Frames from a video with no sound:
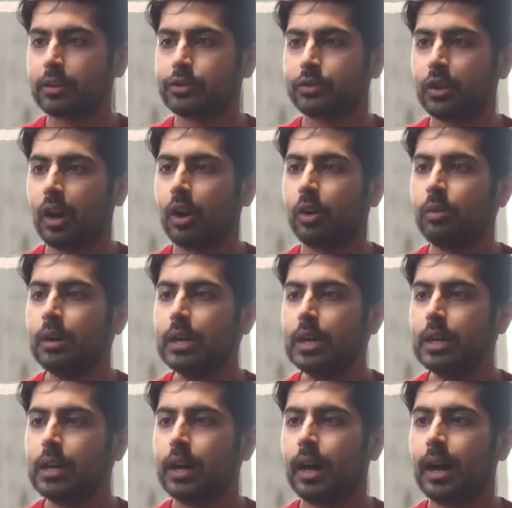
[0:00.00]
So
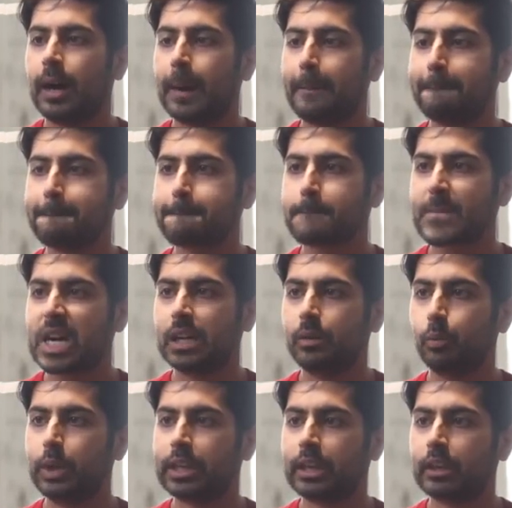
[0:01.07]

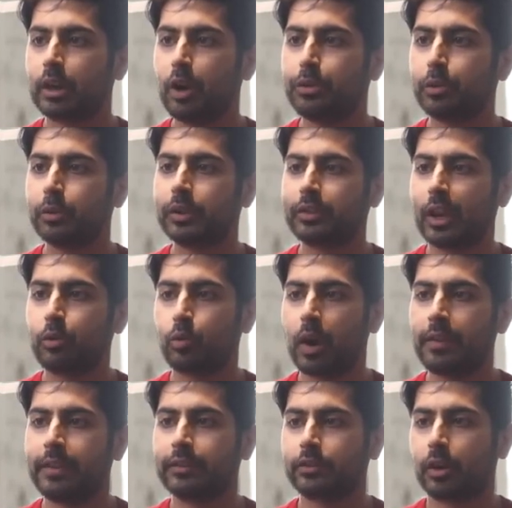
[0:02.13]
we can go through this and
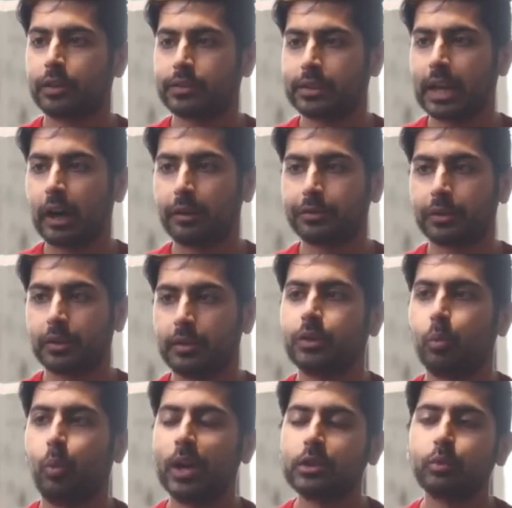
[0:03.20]
run this ourselves. So
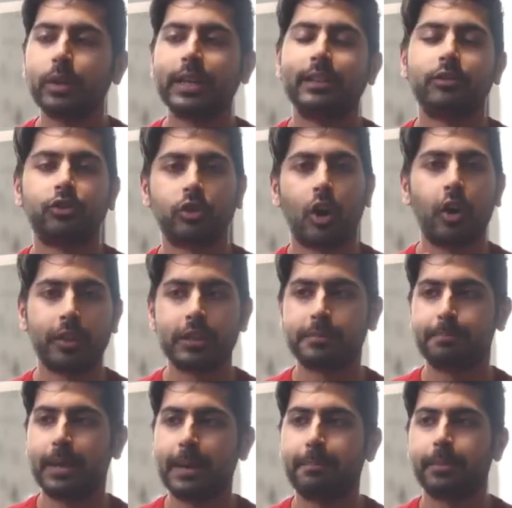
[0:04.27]
once we install this
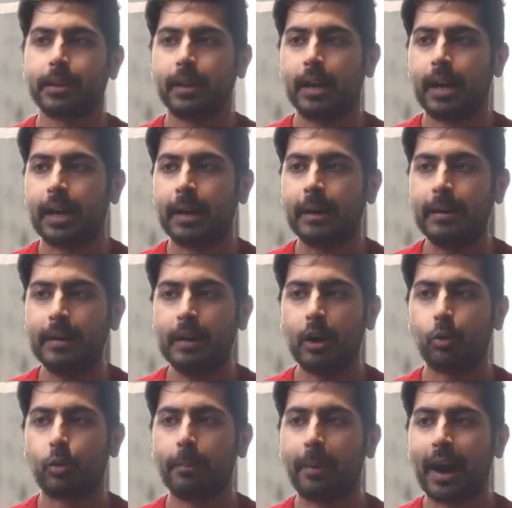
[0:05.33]
pip
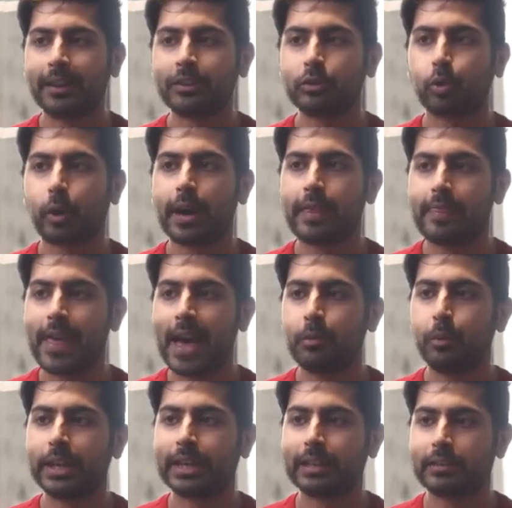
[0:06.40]
repository, then
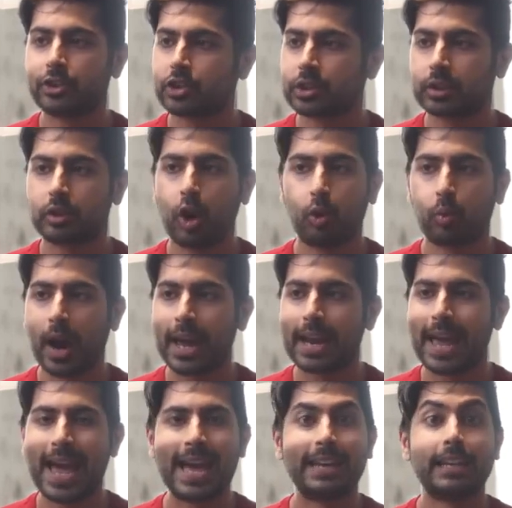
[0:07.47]
we can just go right
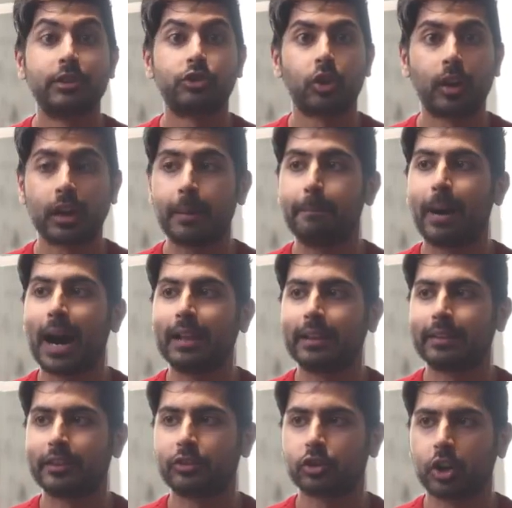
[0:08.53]
ahead and start
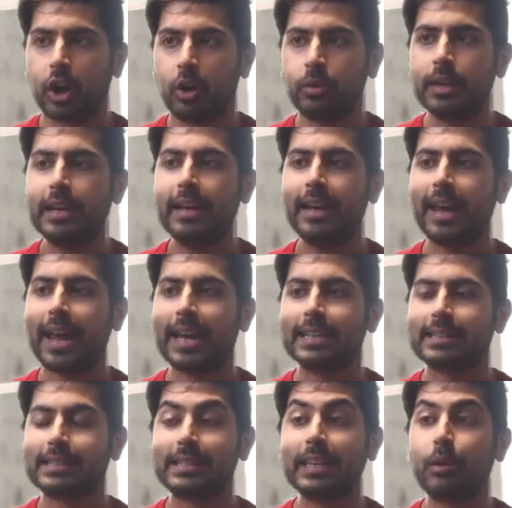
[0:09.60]
compiling this code
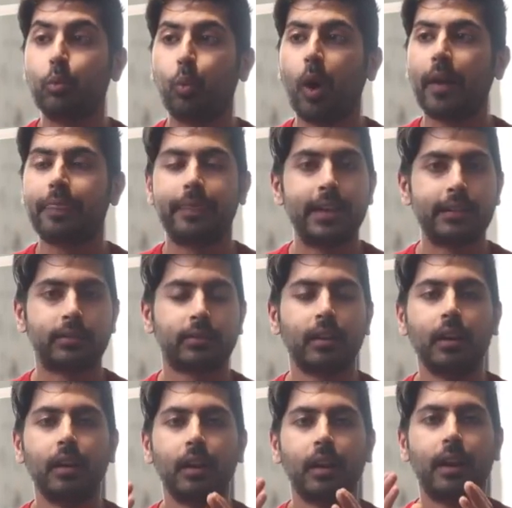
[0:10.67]
and see what this
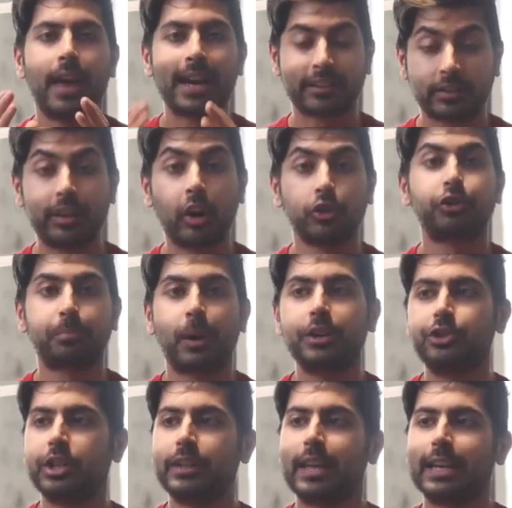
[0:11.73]
Excel
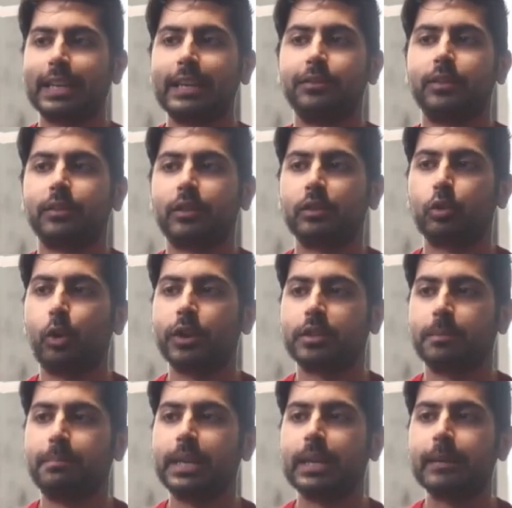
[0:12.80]
spreadsheet that it gives us is going
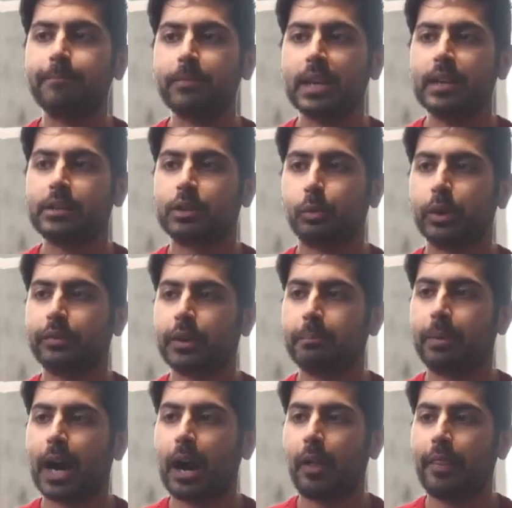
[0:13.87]
to be. So we've
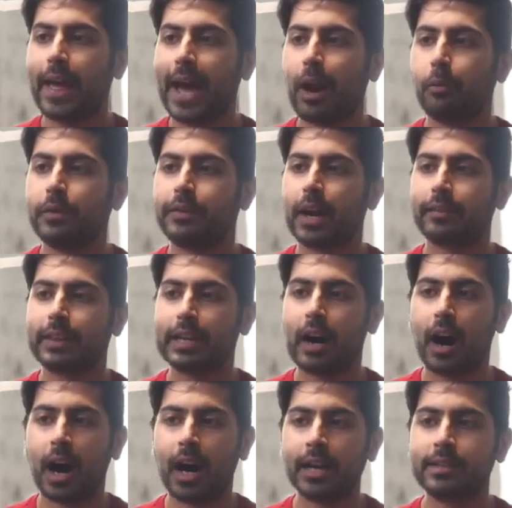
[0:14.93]
compiled that. We've got the
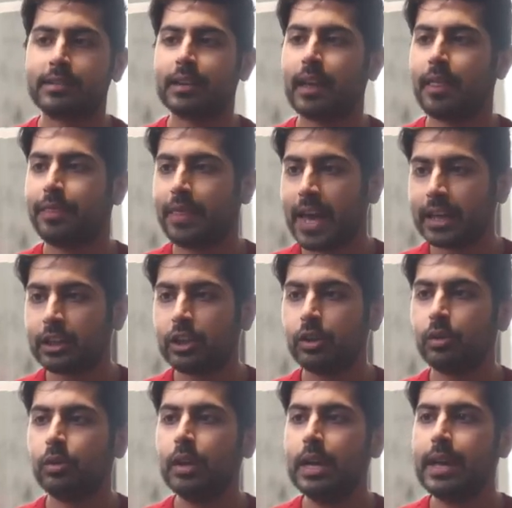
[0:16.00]
odds. Thank
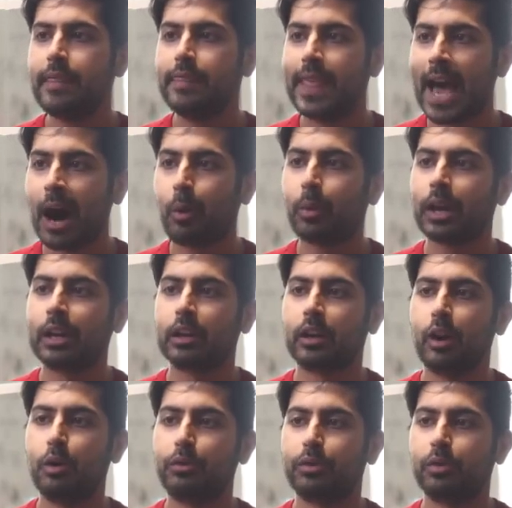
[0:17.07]
you. Now we're going to
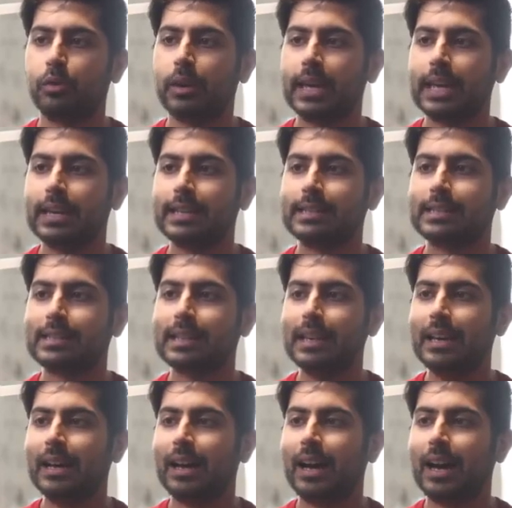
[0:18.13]
go through his
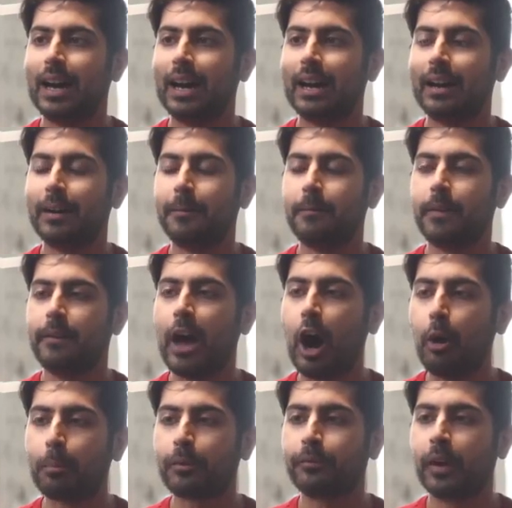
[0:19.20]

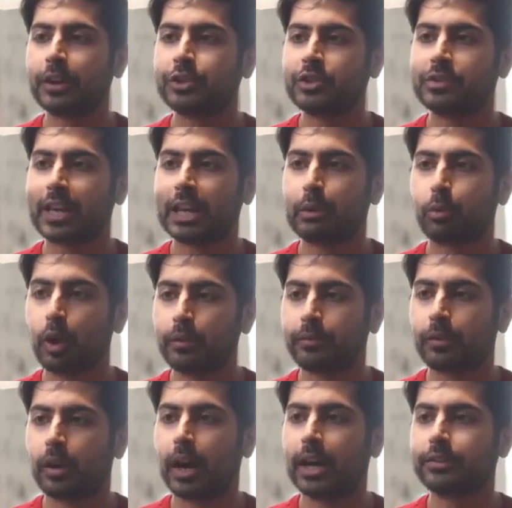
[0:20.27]
helper functions that he wrote
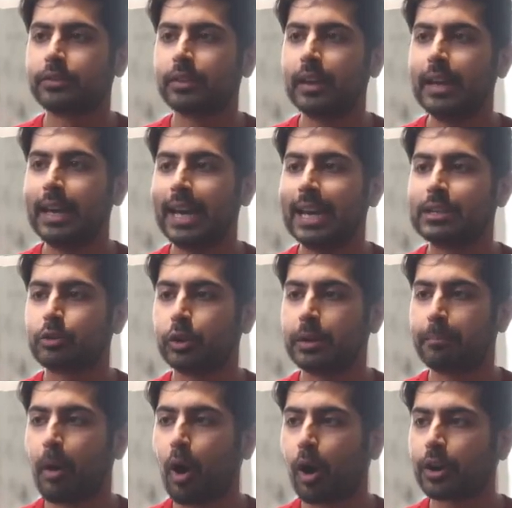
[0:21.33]
for us. It's going to
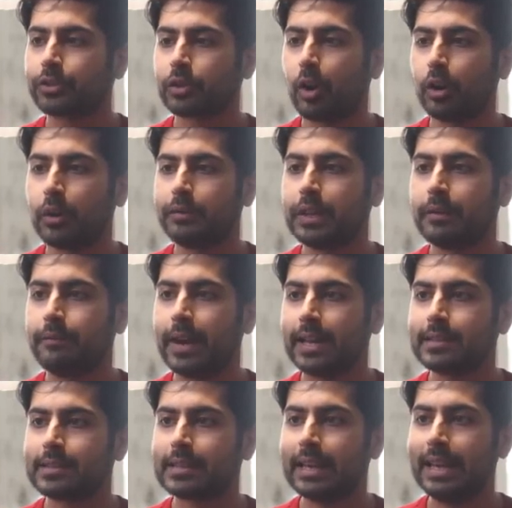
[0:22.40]
parse all of the
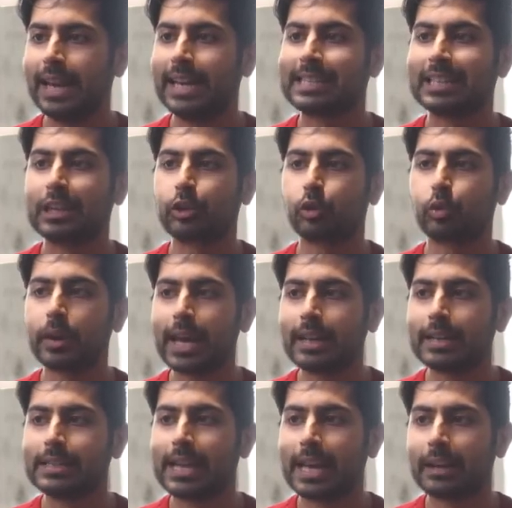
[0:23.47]
events. It's going to create
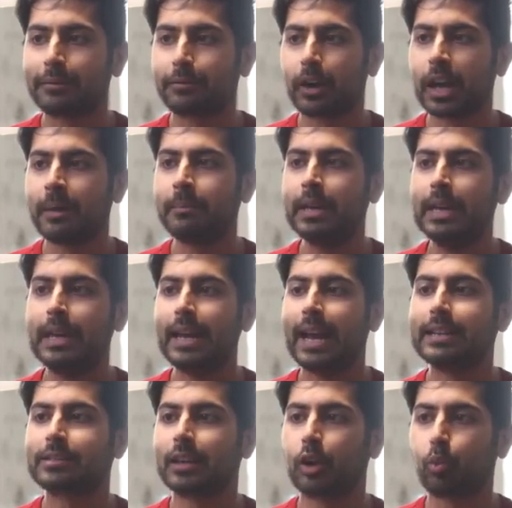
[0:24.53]
a data frame.
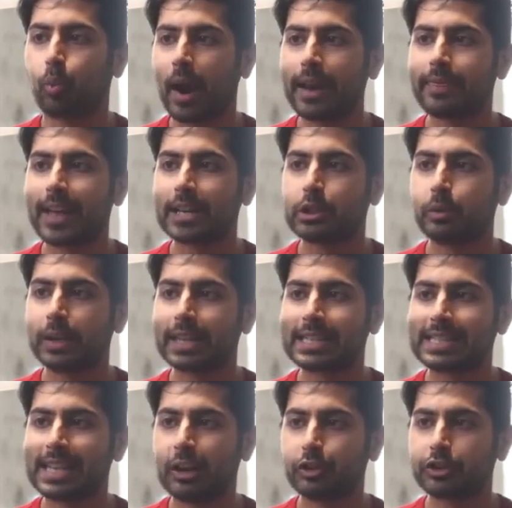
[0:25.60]
It's going to write that to an
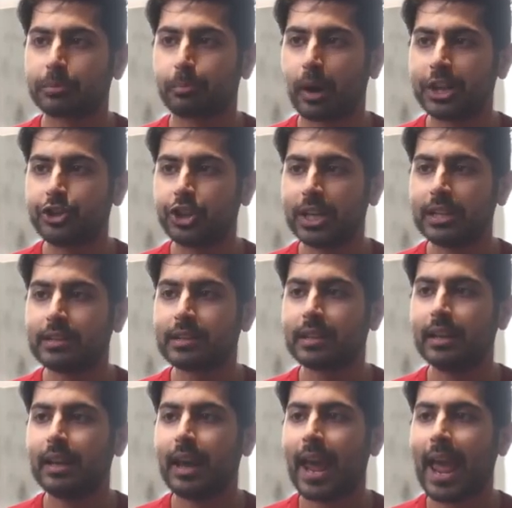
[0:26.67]
Excel spreadsheet.
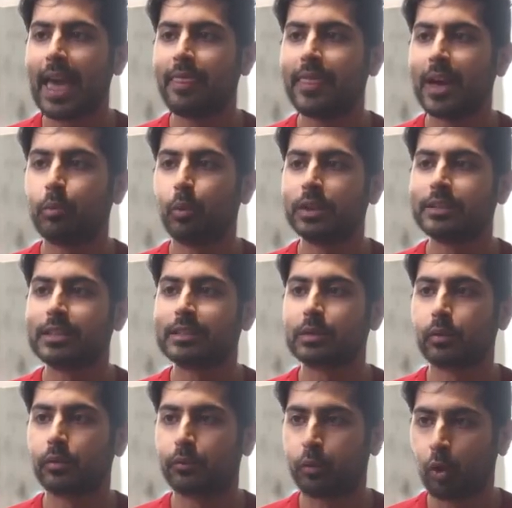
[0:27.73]
And then once it's
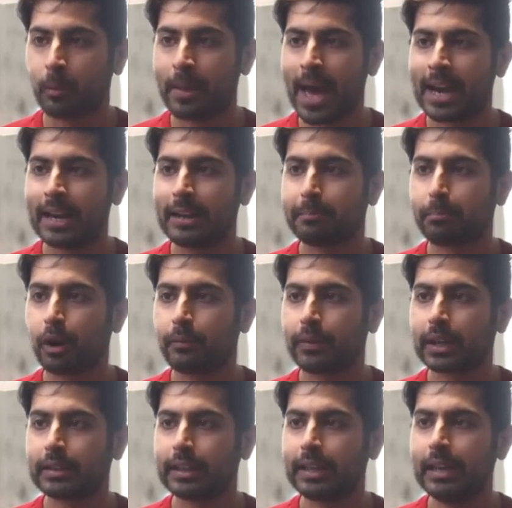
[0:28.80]
formatted it
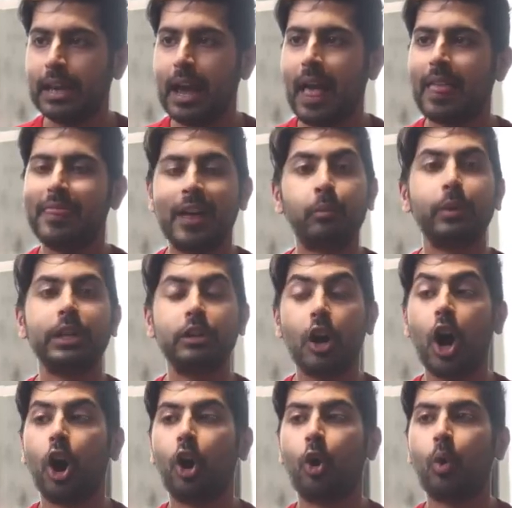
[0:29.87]
perfectly, then we
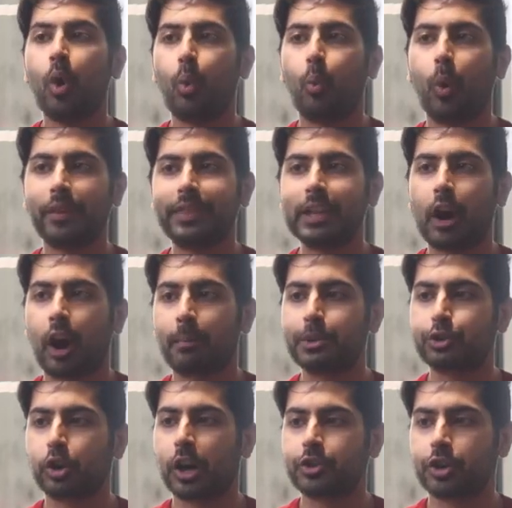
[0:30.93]
know what the
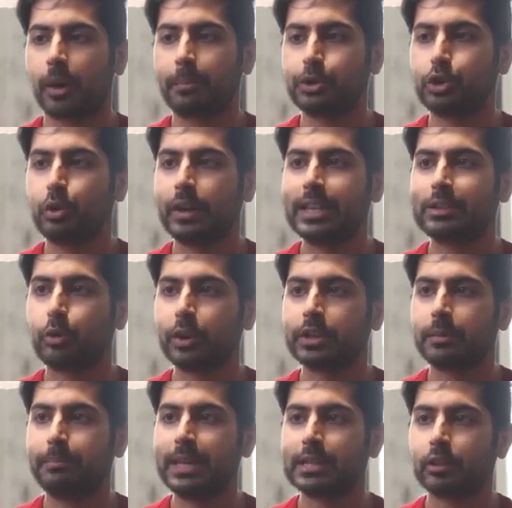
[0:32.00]
arbitrage opportunity is going
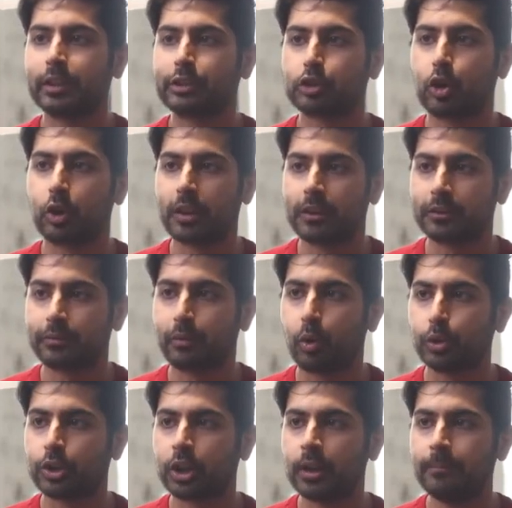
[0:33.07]
to be. So let's go to this
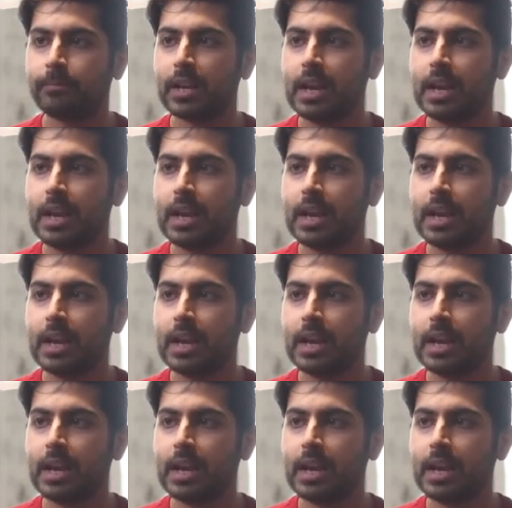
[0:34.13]
folder.